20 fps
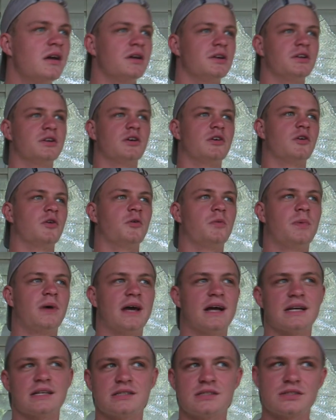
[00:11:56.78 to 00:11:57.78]
you know, the
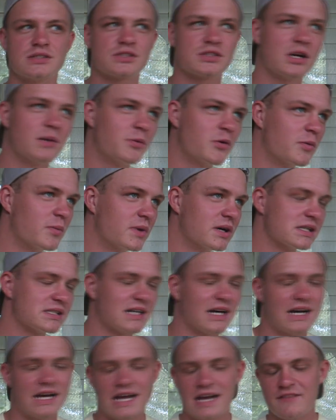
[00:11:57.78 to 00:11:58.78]
past couple months
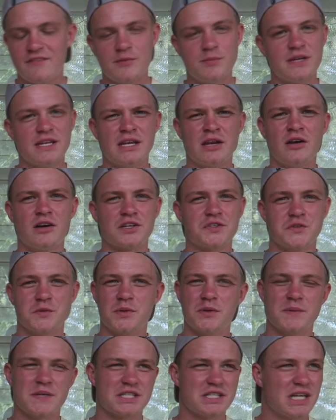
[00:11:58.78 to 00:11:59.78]
I've been in Oxford
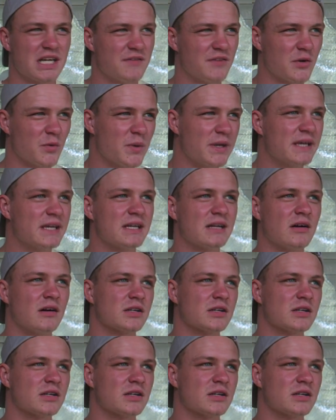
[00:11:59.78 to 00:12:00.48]
pretty much every weekend.